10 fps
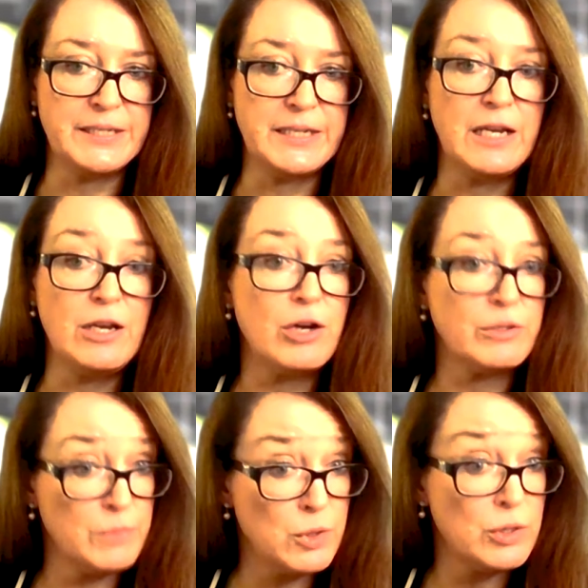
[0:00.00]
A lot
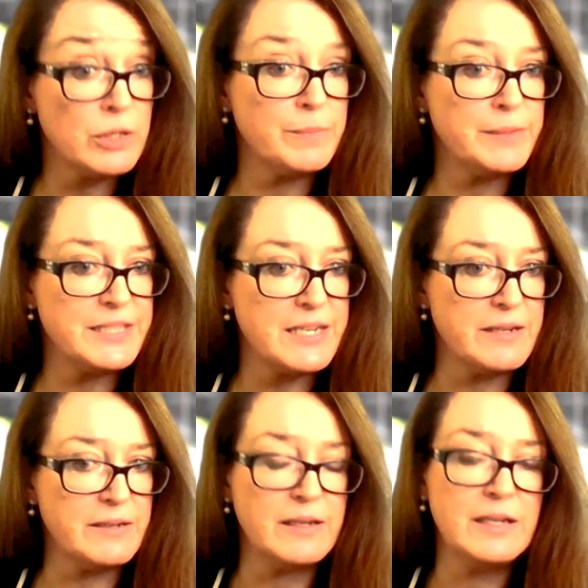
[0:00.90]
more could be done
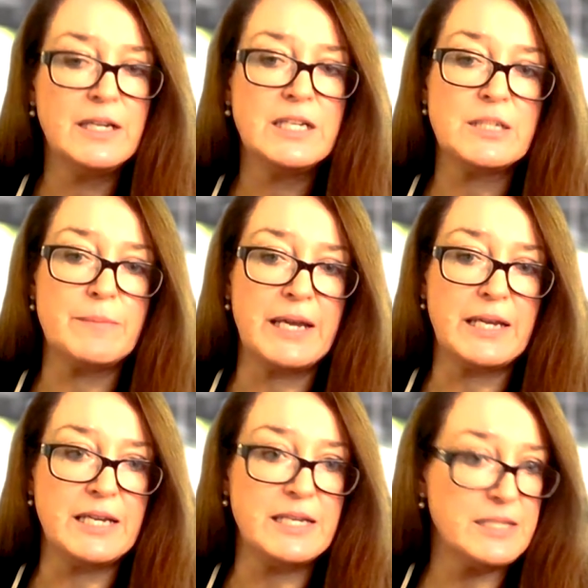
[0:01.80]
to make it
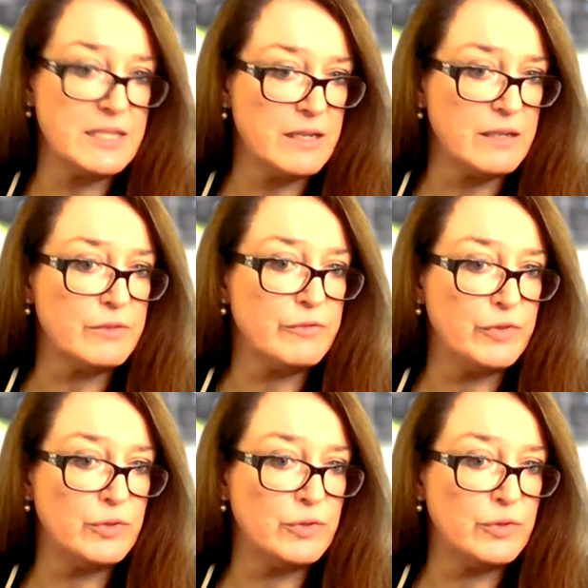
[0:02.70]
easier for the